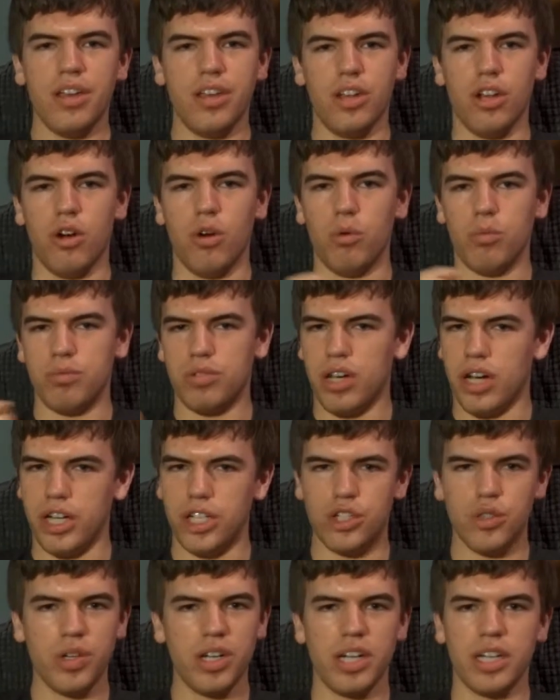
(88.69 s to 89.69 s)
you know,
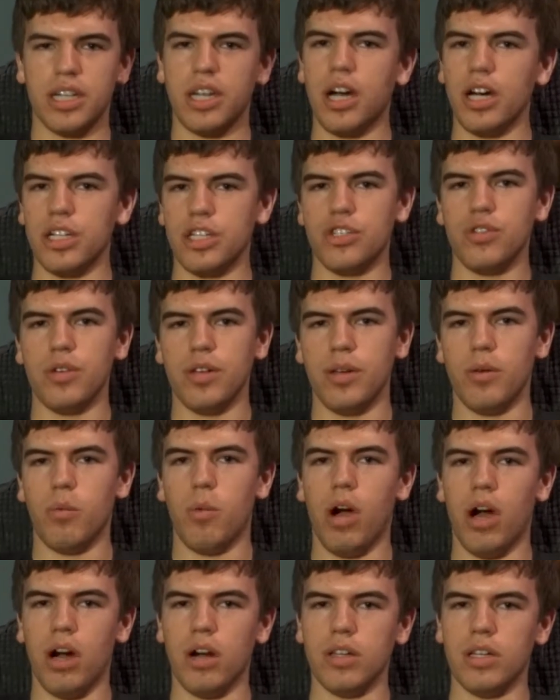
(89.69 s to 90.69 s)
country to country
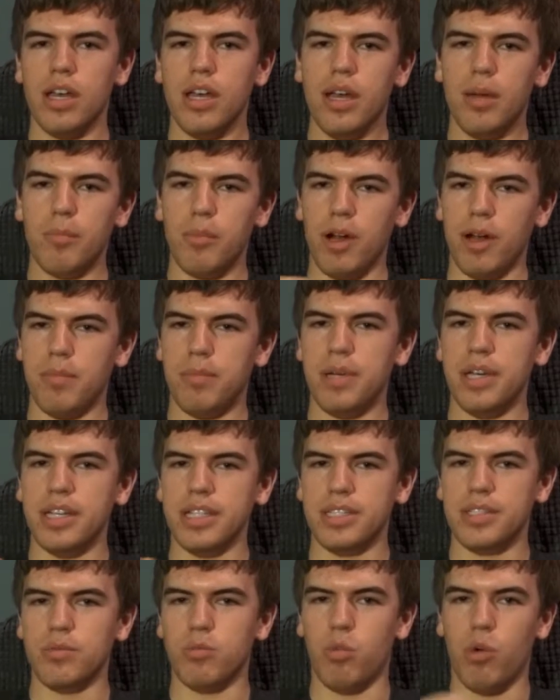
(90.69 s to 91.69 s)
while Brad
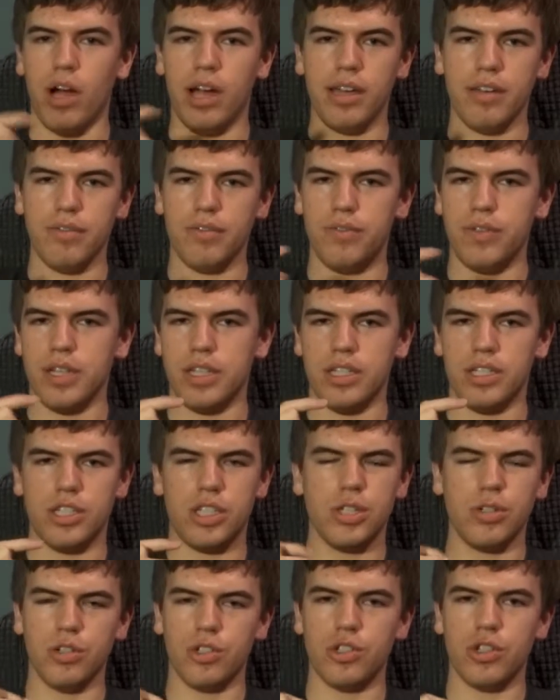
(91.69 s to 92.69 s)
Pitt's wife and
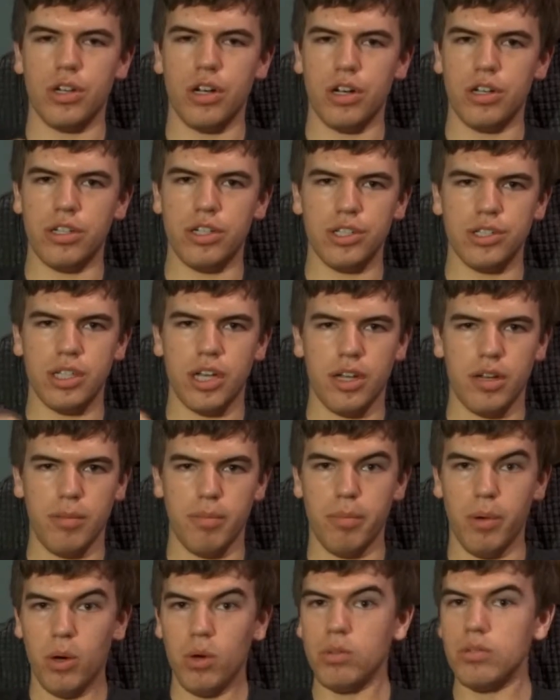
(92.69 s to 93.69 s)
children are just on a
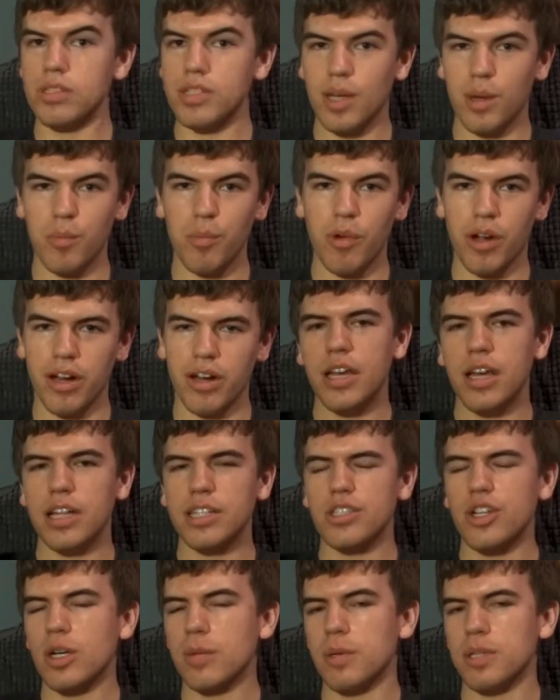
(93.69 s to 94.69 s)
boat somewhere.
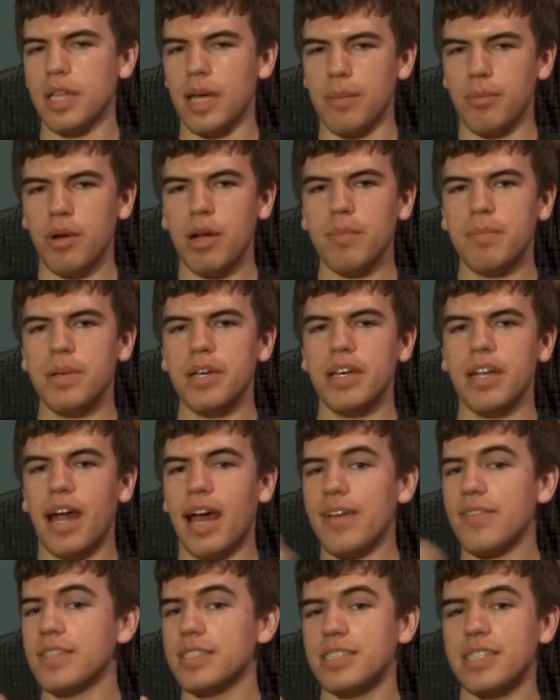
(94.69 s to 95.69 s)
let's talk about that. Brad Pitt,
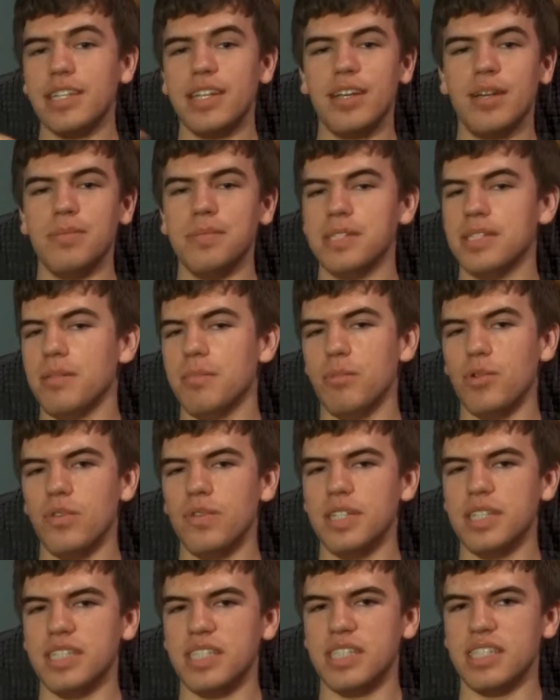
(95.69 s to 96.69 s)
I haven't seen him in the
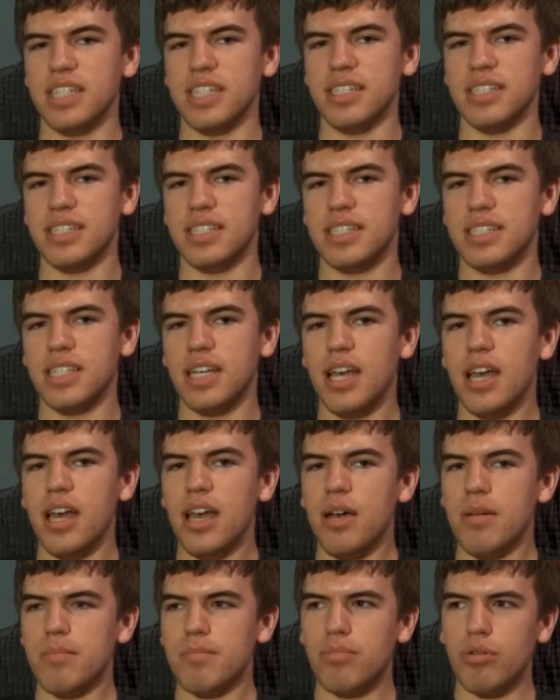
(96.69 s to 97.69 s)
movies since
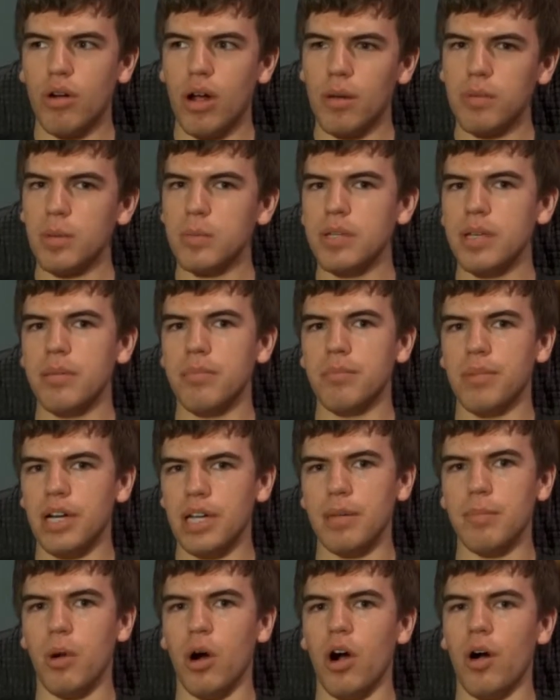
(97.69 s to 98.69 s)
probably
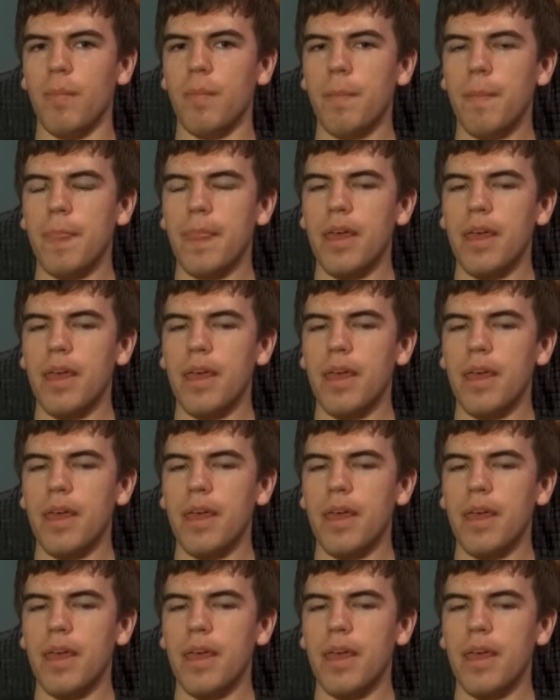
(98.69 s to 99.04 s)
Moneyball.